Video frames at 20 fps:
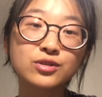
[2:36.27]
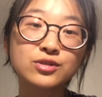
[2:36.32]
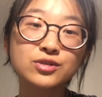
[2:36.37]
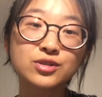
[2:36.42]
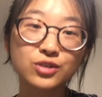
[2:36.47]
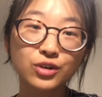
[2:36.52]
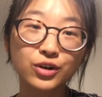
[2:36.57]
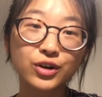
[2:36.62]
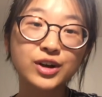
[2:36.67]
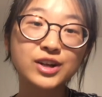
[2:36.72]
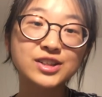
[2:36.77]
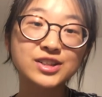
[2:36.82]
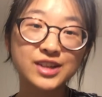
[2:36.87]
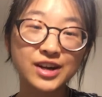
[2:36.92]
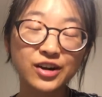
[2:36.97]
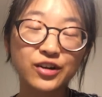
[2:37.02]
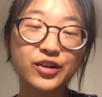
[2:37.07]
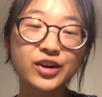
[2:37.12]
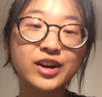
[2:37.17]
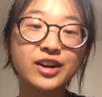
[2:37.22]
story
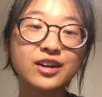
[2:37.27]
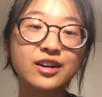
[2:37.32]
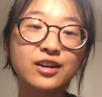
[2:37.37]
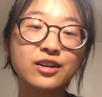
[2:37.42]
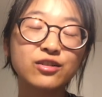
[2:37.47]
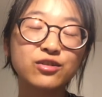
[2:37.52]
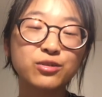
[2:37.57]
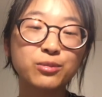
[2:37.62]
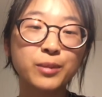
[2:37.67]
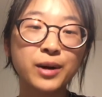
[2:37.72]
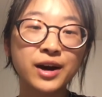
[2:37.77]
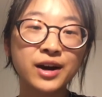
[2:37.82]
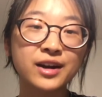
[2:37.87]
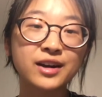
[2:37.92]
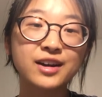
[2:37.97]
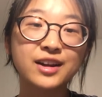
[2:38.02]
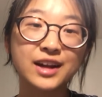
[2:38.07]
sharing of my